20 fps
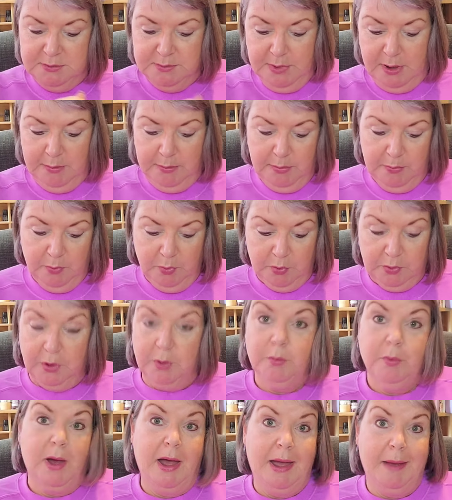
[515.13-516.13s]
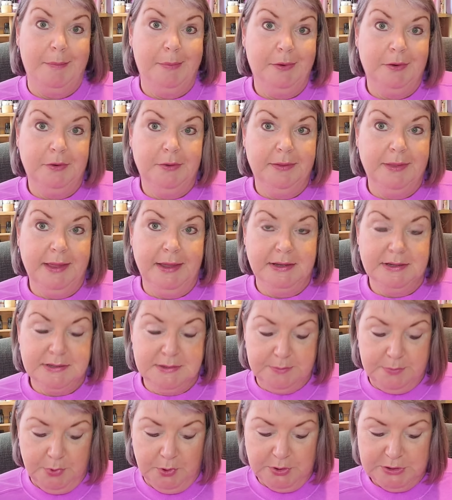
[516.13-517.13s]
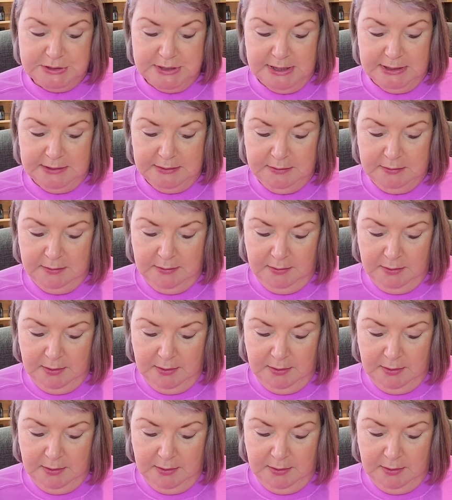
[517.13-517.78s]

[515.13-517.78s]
you may be wondering what happened to that project.